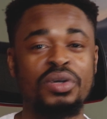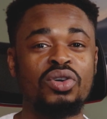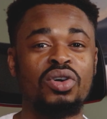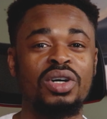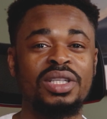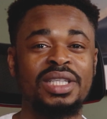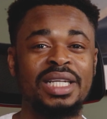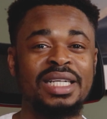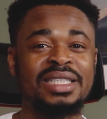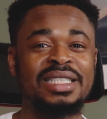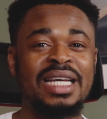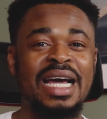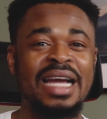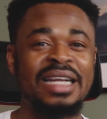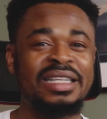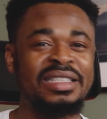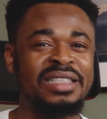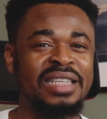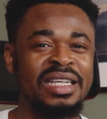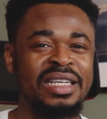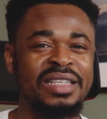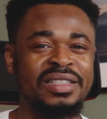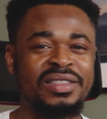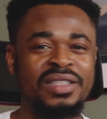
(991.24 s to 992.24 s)
up with content
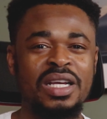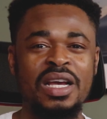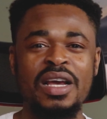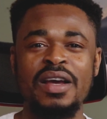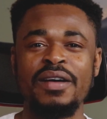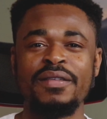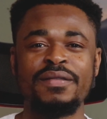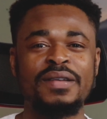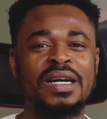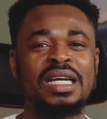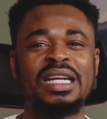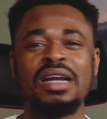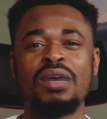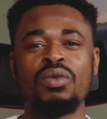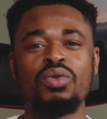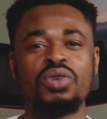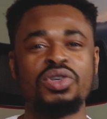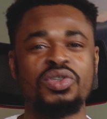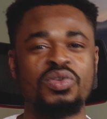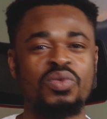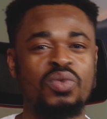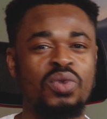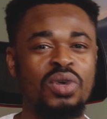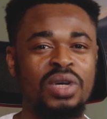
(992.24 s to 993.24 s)
ideas, find out
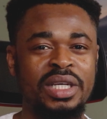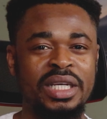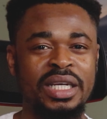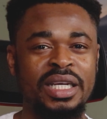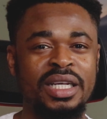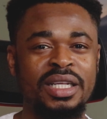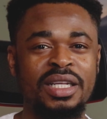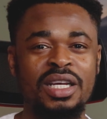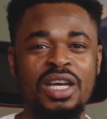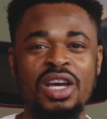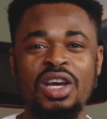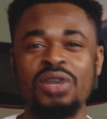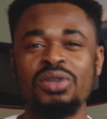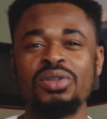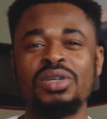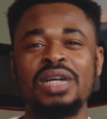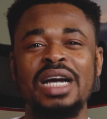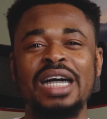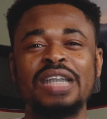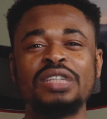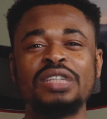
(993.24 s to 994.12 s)
what's working. You